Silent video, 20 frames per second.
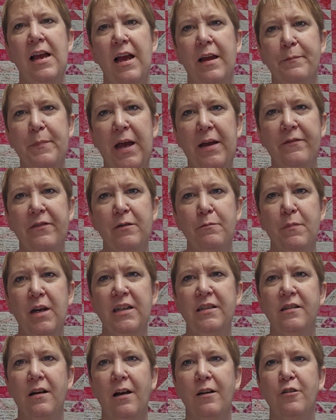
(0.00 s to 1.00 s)
I'm having
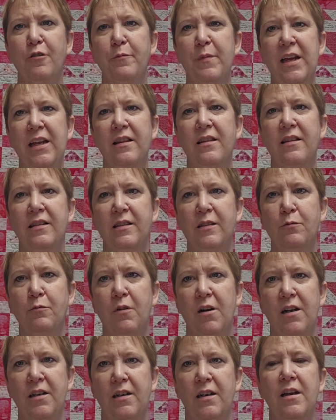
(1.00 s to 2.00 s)
my daughter make this
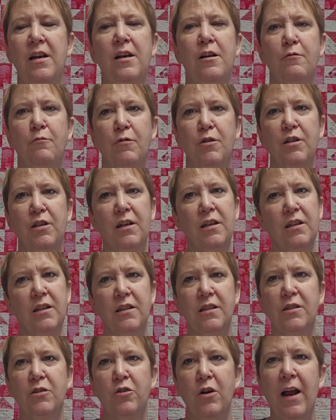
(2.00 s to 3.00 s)
one. We're
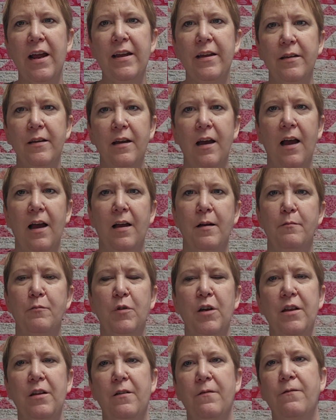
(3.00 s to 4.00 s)
gonna try
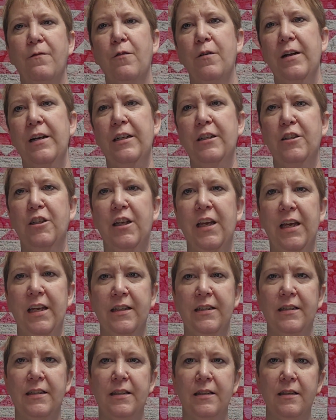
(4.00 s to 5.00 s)
with our 4-H
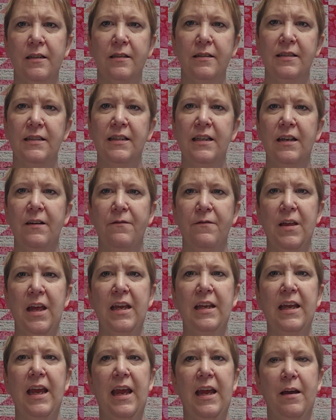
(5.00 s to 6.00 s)
kids, see if
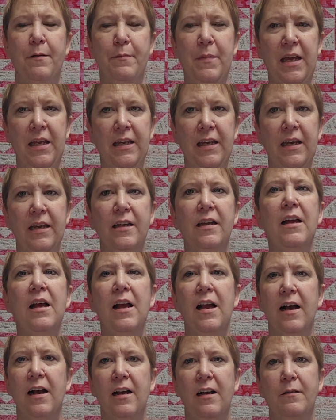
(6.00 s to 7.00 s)
they can't make it.
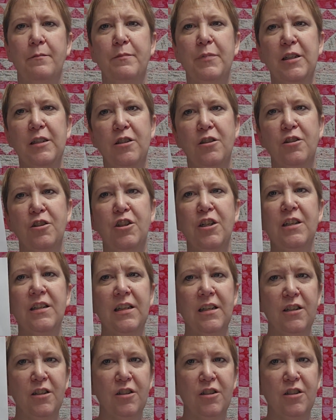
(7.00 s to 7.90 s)
But she